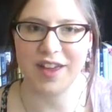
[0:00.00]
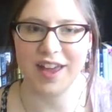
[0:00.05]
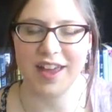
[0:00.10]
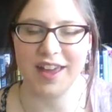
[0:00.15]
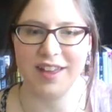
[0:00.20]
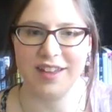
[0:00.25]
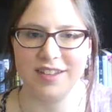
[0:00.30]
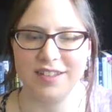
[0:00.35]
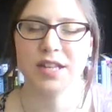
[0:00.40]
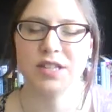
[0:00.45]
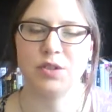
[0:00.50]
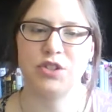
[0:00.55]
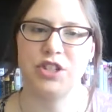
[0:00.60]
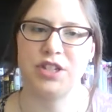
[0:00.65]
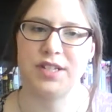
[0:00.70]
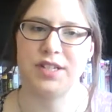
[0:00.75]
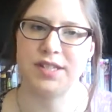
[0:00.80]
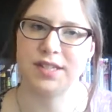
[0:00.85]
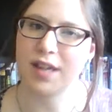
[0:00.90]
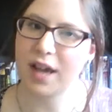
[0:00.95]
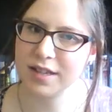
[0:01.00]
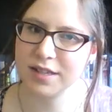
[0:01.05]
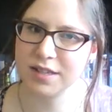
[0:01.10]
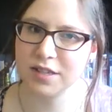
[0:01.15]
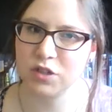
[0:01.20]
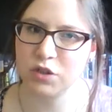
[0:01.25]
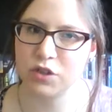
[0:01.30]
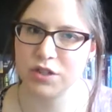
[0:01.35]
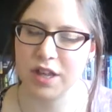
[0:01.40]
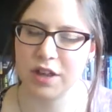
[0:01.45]
and so she
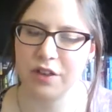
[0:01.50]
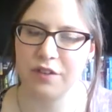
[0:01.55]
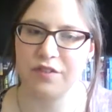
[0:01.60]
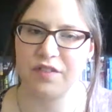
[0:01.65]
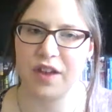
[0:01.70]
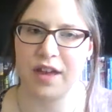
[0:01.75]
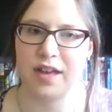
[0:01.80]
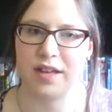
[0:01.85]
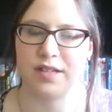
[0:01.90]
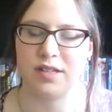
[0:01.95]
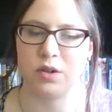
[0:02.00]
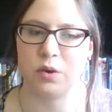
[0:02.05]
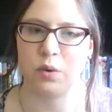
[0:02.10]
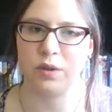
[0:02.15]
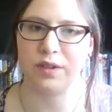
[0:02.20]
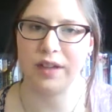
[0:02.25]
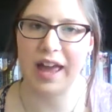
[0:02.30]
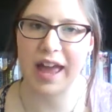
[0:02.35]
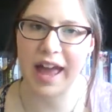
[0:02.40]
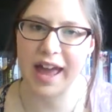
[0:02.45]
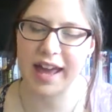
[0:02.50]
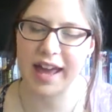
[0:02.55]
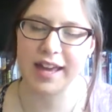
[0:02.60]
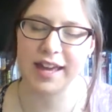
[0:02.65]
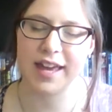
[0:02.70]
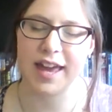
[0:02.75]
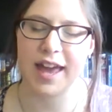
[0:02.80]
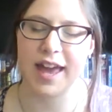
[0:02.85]
disguises herself as an old hag